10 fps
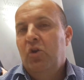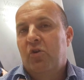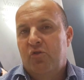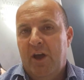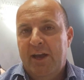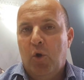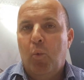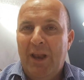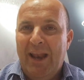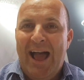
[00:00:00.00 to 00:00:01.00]
look great, or
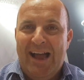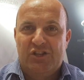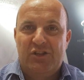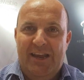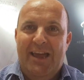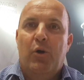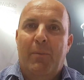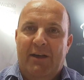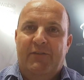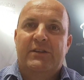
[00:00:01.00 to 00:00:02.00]
will it actually help
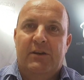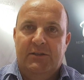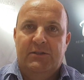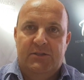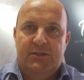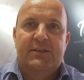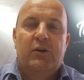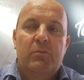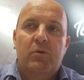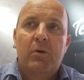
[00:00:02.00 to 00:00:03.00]
advertisers to
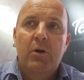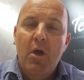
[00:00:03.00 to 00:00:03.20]
sell more?